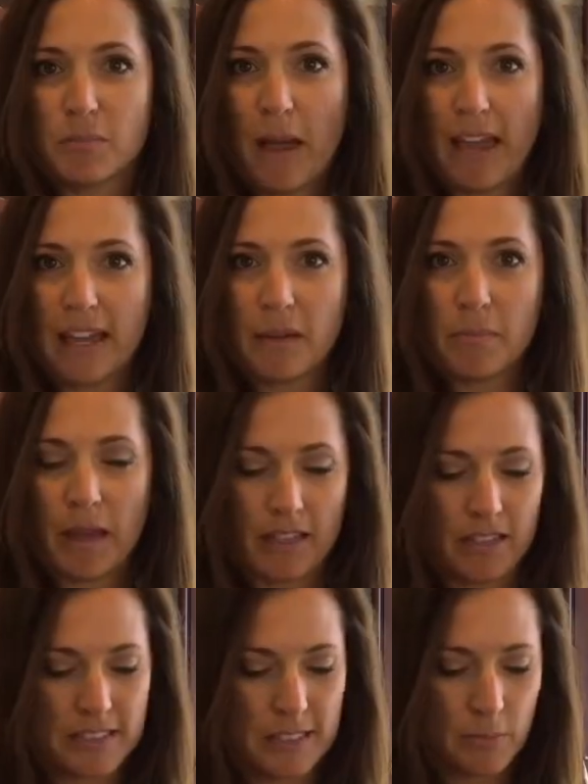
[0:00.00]
pan
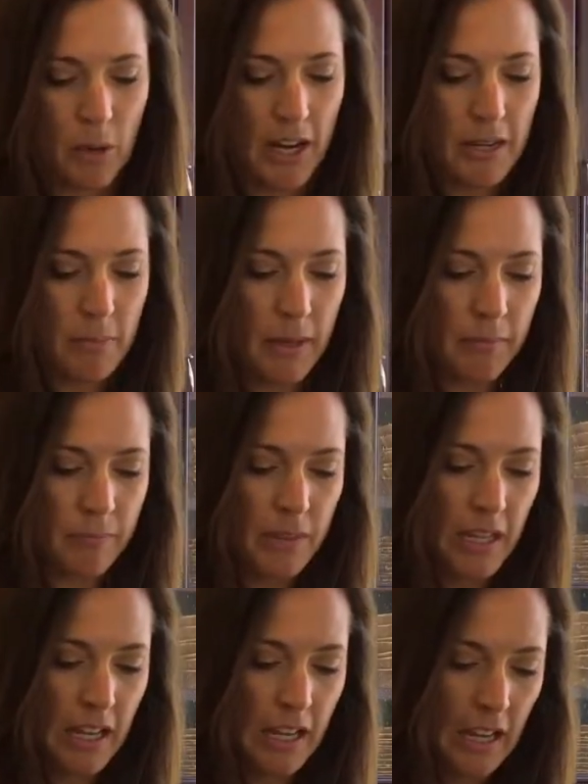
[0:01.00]
baking spray, but
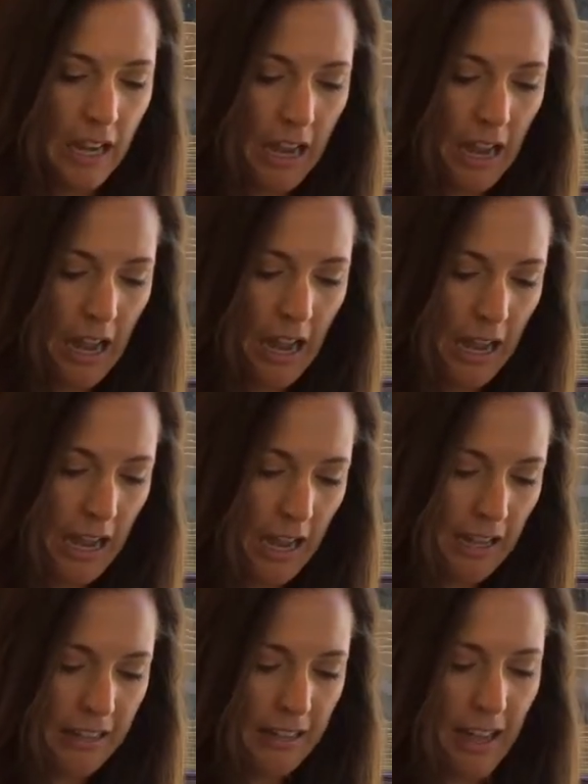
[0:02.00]

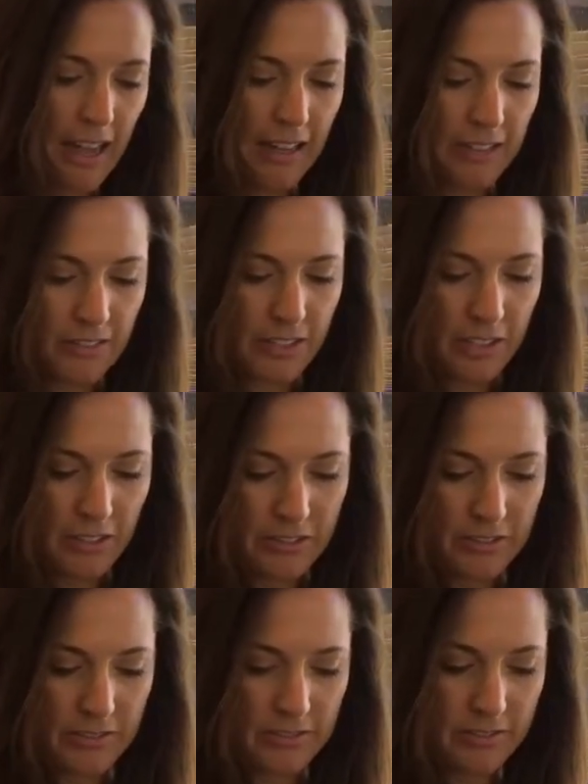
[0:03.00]
I don't
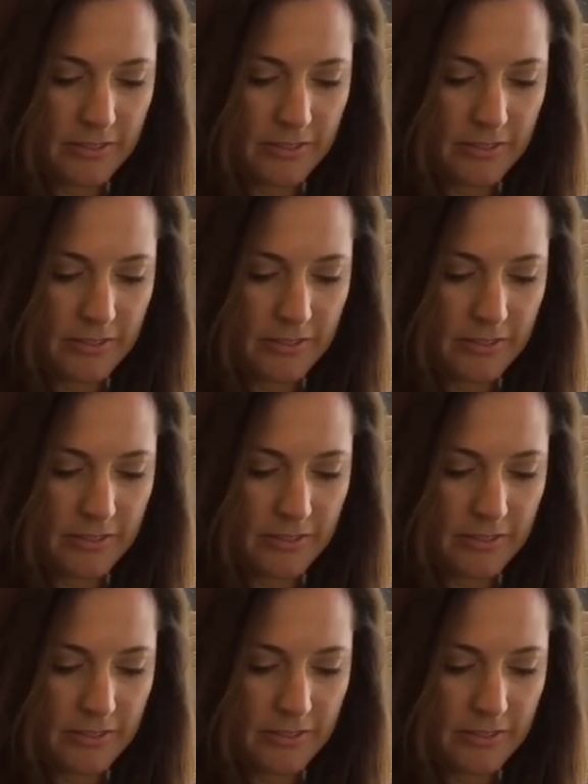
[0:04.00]
know.